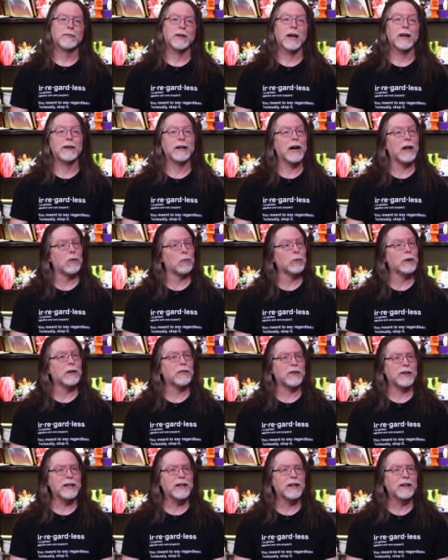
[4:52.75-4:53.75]
And now that we're at
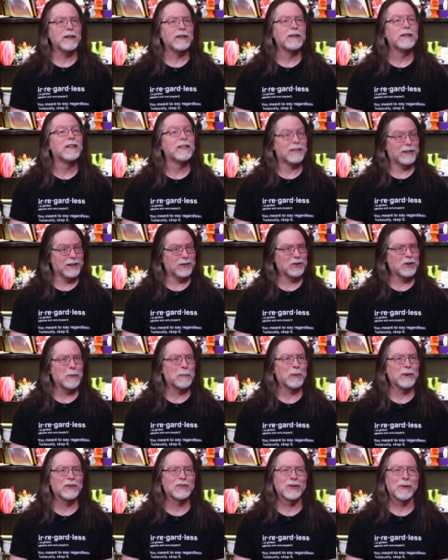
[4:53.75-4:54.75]
the end, let's go
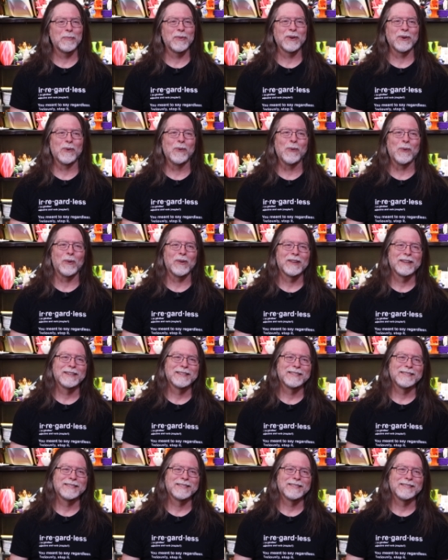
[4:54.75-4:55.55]
print something cool.